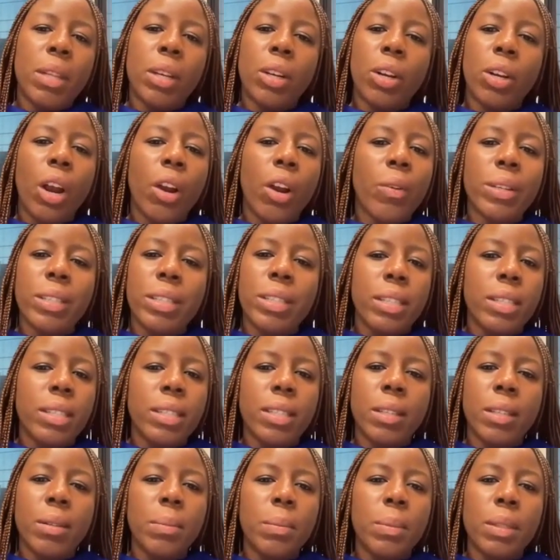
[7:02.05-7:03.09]
the current
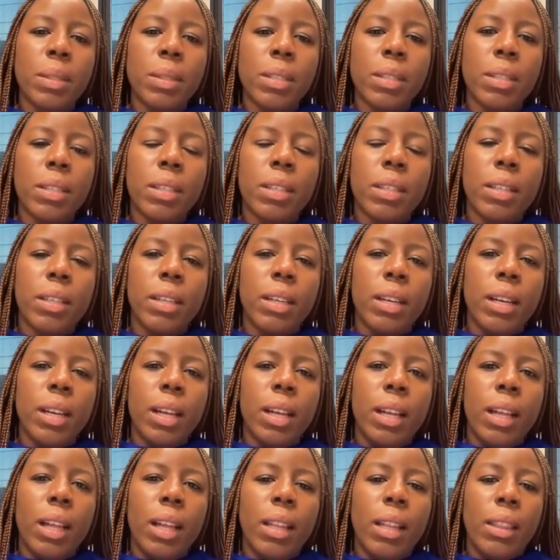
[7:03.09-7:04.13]
systems
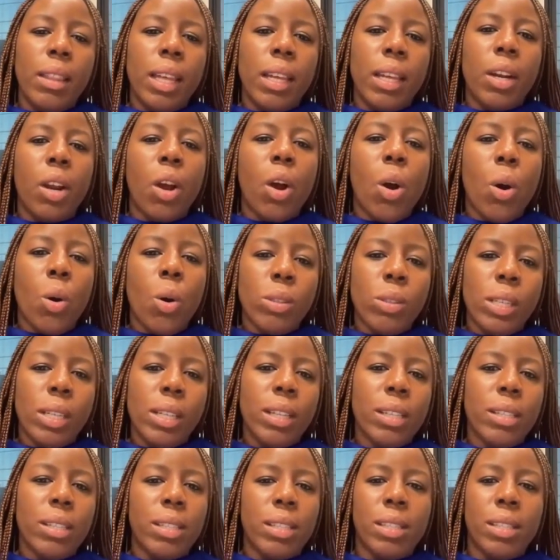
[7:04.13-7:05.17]
that are holding
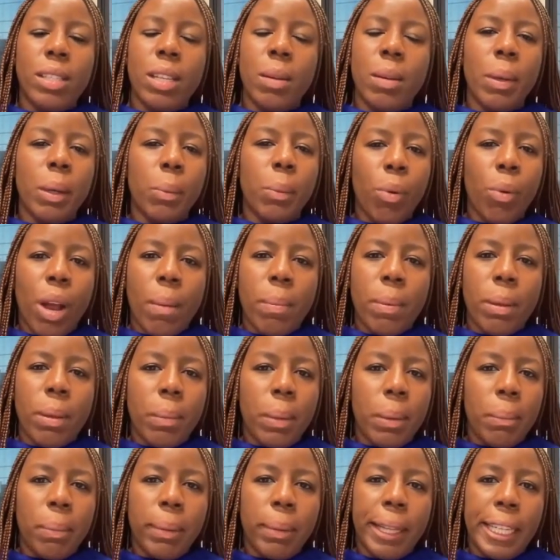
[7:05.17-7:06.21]
the systemic problem
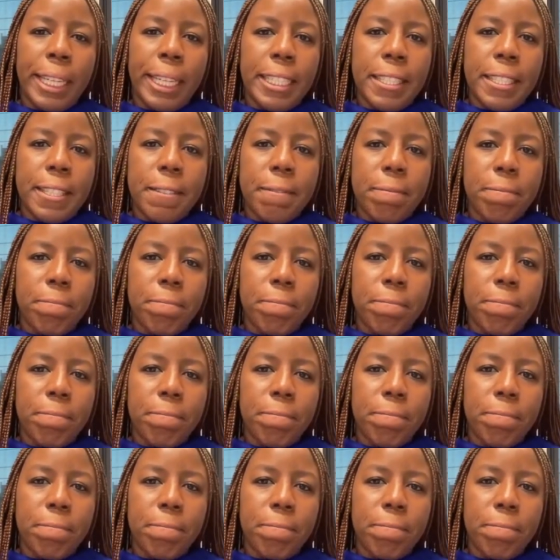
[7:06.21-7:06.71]
in place.